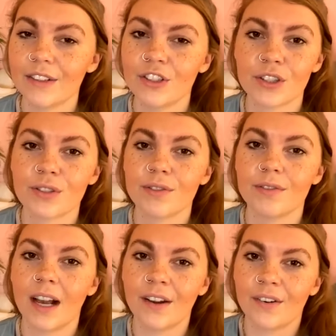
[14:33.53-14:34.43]
just,
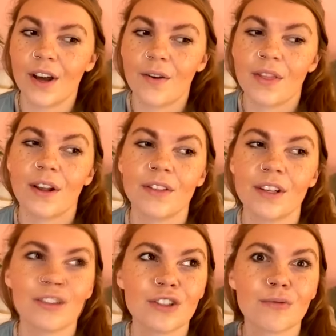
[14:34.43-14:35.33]
I don't know,
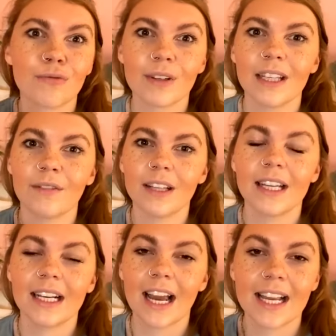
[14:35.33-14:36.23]
they're just really,
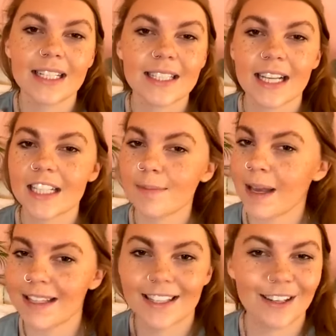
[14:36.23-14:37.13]
really nice,
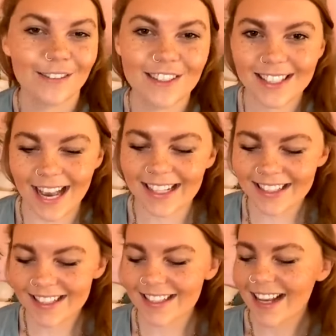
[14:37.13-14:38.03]
expensive
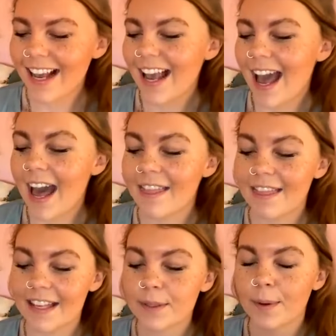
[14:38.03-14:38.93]
scents. And
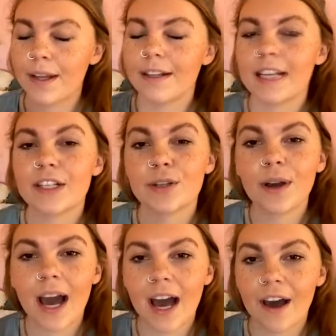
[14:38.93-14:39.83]
this one, they do
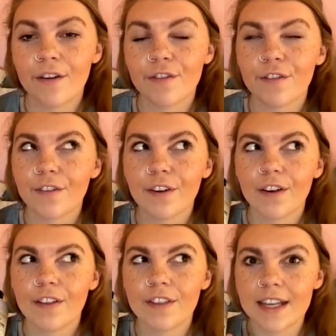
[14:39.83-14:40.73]
have
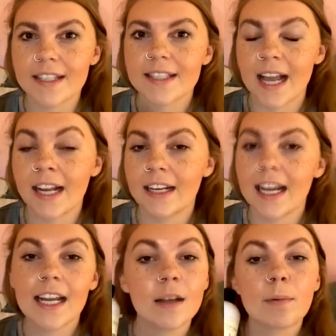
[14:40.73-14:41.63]
this scent
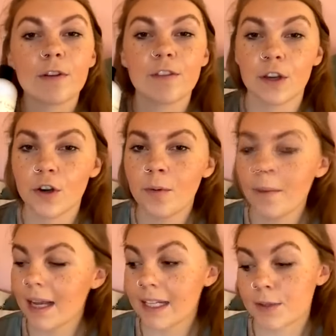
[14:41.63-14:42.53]
in a
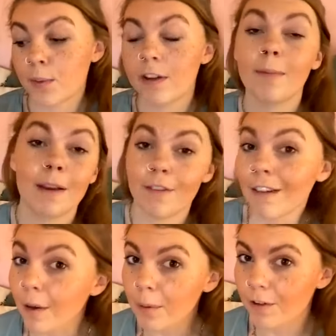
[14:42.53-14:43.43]
perfume. It's one of my
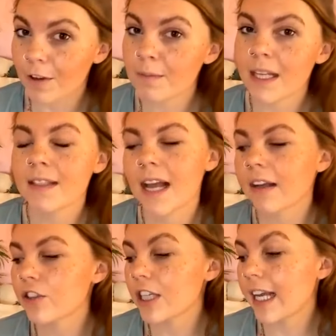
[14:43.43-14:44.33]
favorite perfume scents,
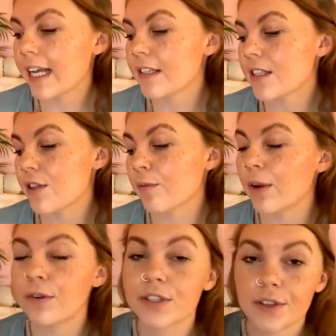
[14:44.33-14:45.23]
actually. It's the
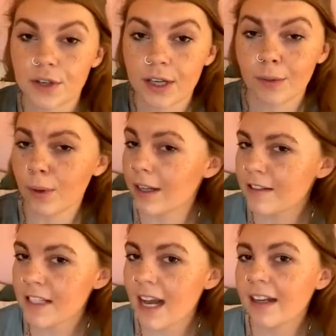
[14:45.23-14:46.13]
Rose
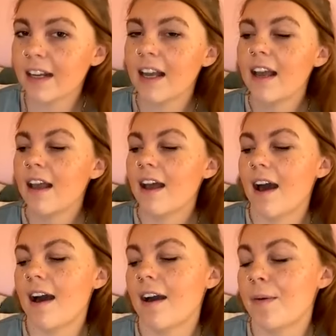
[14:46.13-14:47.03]
31 scent.
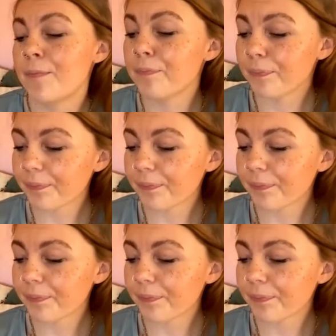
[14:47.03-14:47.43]
Um,